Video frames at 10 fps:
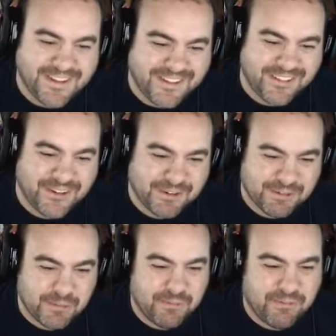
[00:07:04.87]
along
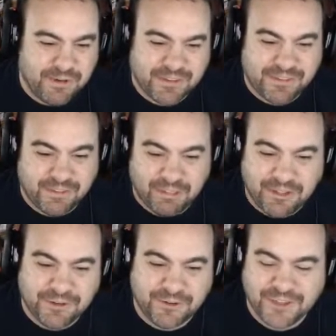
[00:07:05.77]
with
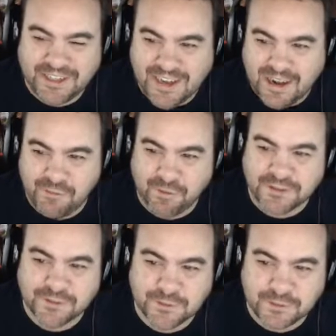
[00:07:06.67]
literally every
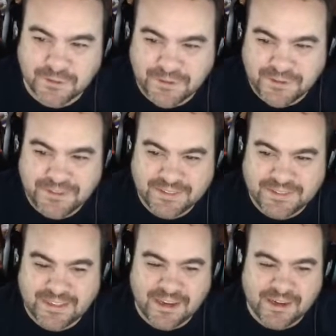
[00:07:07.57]
school
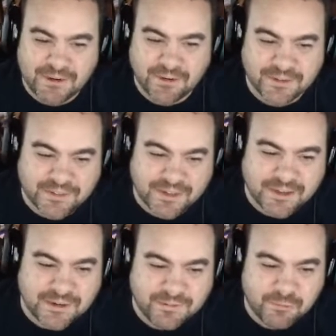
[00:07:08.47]
that you could think
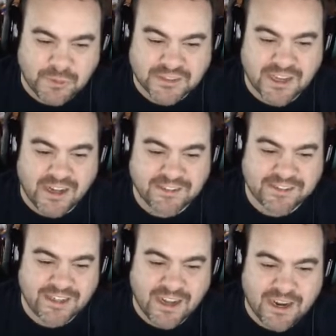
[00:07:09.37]
of: Wisconsin,
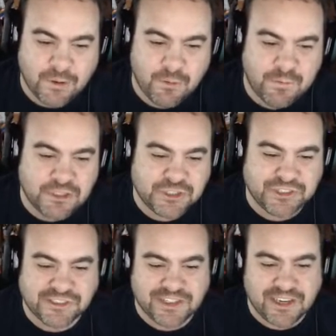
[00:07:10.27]
Iowa, Michigan
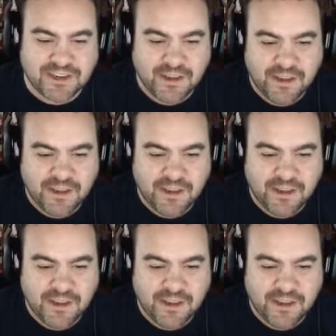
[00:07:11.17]
State,